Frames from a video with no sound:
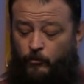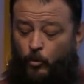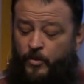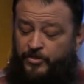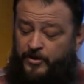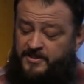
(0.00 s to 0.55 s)

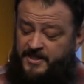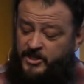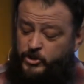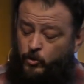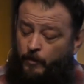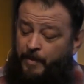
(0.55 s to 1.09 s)
with their
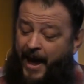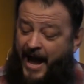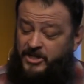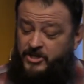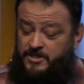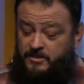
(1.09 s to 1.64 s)
sensual
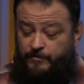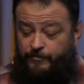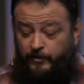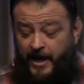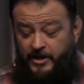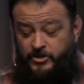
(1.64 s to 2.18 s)
passions of the
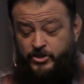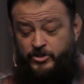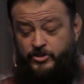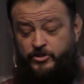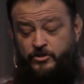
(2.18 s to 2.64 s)
flesh.